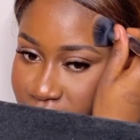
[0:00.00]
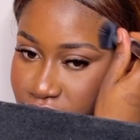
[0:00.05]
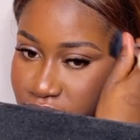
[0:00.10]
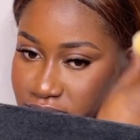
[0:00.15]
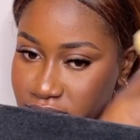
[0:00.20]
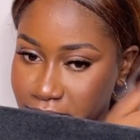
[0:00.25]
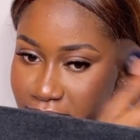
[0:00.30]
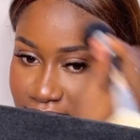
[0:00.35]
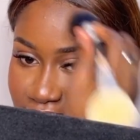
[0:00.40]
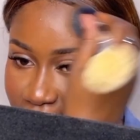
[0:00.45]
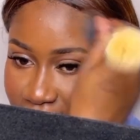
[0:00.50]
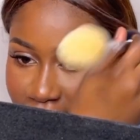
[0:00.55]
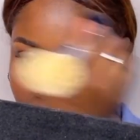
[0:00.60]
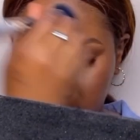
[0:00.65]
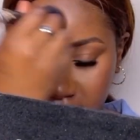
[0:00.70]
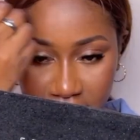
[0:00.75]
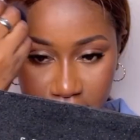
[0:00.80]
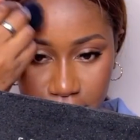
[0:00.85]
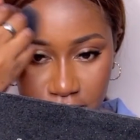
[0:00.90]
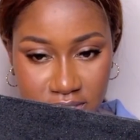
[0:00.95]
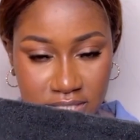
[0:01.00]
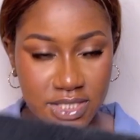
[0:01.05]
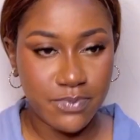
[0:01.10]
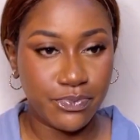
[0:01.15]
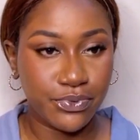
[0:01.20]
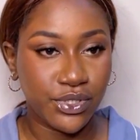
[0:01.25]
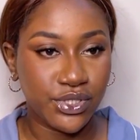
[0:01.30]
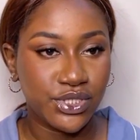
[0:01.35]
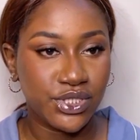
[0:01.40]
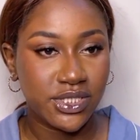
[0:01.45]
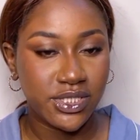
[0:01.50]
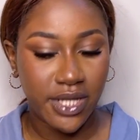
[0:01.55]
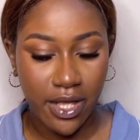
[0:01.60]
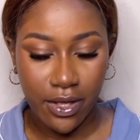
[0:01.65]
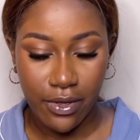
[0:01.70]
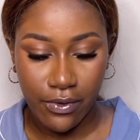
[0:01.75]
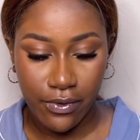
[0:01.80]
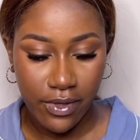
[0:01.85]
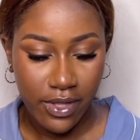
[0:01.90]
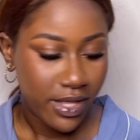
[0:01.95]
I've done the best that I can with this brush
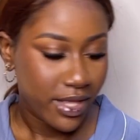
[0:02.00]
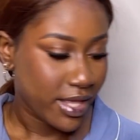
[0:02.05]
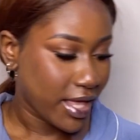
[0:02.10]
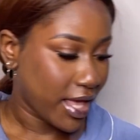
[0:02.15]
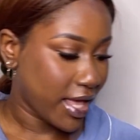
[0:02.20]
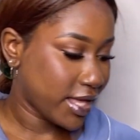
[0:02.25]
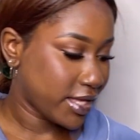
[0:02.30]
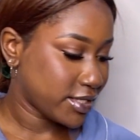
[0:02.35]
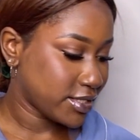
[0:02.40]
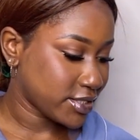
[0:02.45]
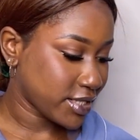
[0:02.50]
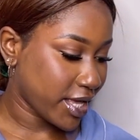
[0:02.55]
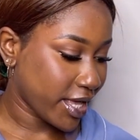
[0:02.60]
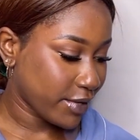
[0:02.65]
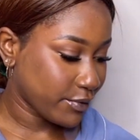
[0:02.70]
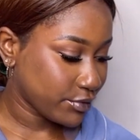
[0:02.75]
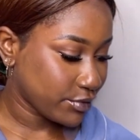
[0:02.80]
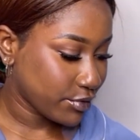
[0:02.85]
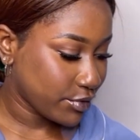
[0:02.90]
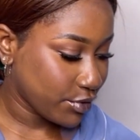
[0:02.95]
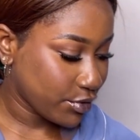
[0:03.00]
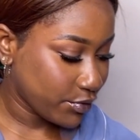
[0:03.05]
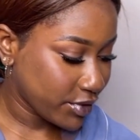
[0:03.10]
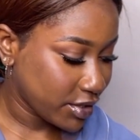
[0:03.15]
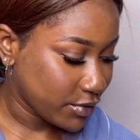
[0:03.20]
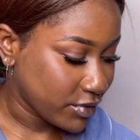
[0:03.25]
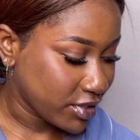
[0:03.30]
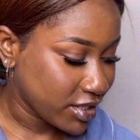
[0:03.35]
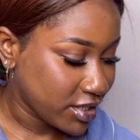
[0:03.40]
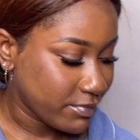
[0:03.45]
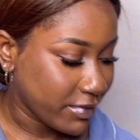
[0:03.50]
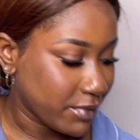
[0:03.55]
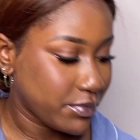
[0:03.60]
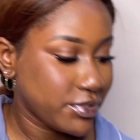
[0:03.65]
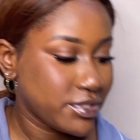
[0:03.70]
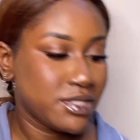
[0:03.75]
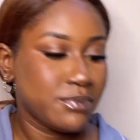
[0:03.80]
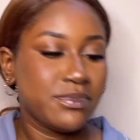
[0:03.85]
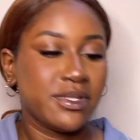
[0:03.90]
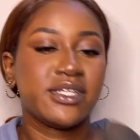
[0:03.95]
now, and I will go in with my
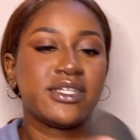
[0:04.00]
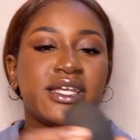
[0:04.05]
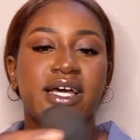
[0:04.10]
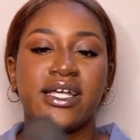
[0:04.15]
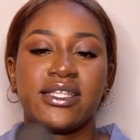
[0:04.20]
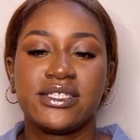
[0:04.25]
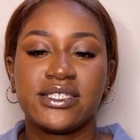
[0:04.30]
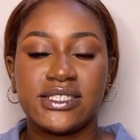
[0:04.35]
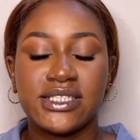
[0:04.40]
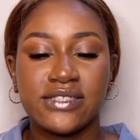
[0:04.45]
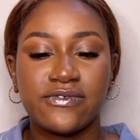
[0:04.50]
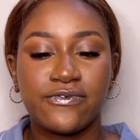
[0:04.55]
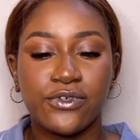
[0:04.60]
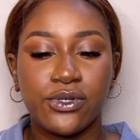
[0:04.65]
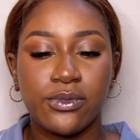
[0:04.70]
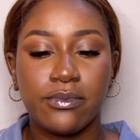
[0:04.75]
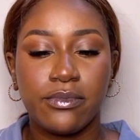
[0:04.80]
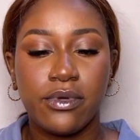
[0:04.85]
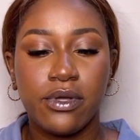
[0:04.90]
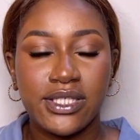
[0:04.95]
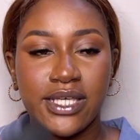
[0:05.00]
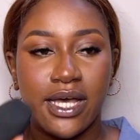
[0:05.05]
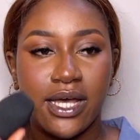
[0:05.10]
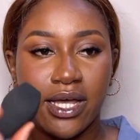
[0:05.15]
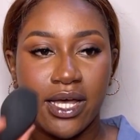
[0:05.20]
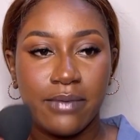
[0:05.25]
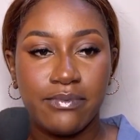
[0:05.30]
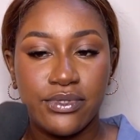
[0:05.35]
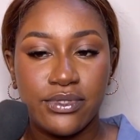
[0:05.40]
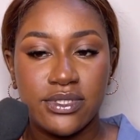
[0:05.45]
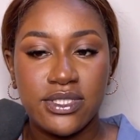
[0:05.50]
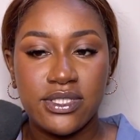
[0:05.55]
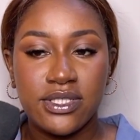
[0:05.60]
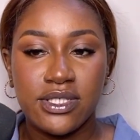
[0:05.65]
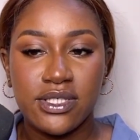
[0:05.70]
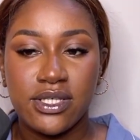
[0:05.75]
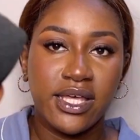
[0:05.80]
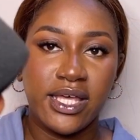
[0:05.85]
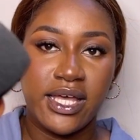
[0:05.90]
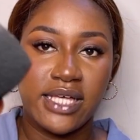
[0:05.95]
beauty blender, and this is from Yanga
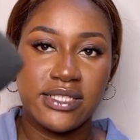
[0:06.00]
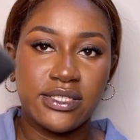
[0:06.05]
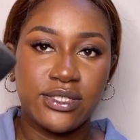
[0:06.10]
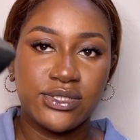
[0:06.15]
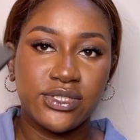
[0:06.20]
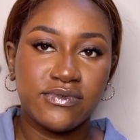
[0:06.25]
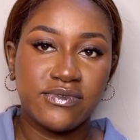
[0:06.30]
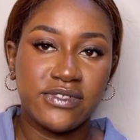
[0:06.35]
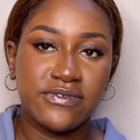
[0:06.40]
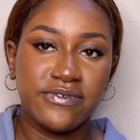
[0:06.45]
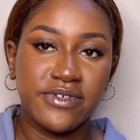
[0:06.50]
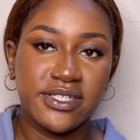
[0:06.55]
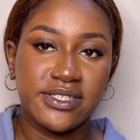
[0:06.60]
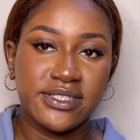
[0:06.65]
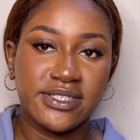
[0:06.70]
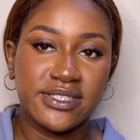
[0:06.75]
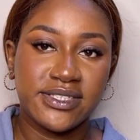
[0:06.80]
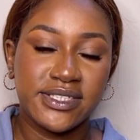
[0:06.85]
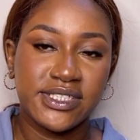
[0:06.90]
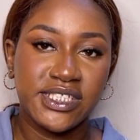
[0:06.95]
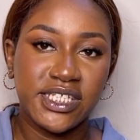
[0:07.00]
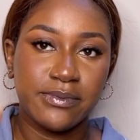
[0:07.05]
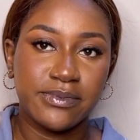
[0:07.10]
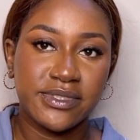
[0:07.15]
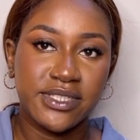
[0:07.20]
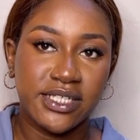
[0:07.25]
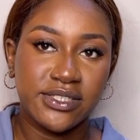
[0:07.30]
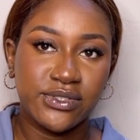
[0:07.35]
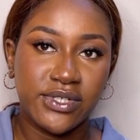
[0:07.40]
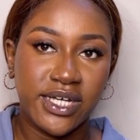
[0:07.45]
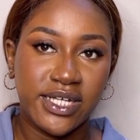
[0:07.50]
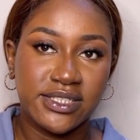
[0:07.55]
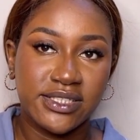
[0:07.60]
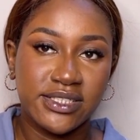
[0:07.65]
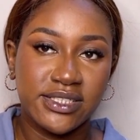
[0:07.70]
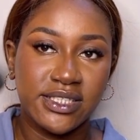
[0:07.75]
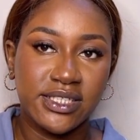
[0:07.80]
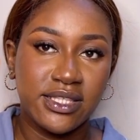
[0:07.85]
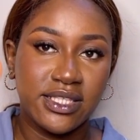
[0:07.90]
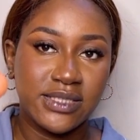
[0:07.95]
Beauty. It has a lot of different shapes, as you can
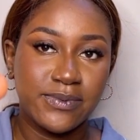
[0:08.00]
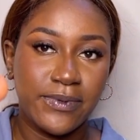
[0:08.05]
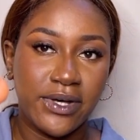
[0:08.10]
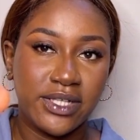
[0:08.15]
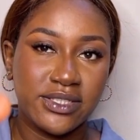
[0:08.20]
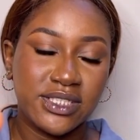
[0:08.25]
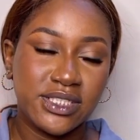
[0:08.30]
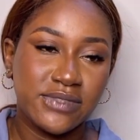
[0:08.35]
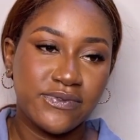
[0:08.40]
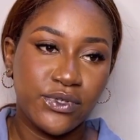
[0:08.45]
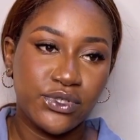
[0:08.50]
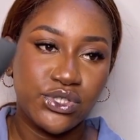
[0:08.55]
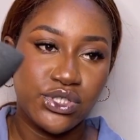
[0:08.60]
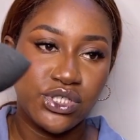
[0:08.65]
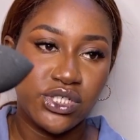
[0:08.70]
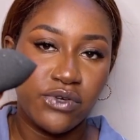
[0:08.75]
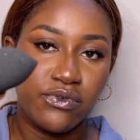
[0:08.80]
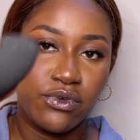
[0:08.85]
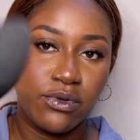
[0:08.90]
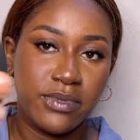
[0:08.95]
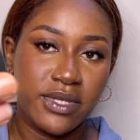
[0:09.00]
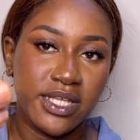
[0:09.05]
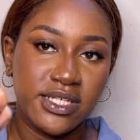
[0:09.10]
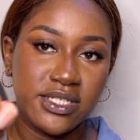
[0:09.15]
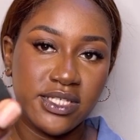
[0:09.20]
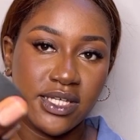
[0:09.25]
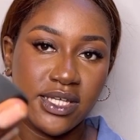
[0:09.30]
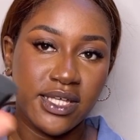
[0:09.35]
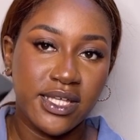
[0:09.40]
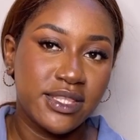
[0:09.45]
see. This part is for just general blending.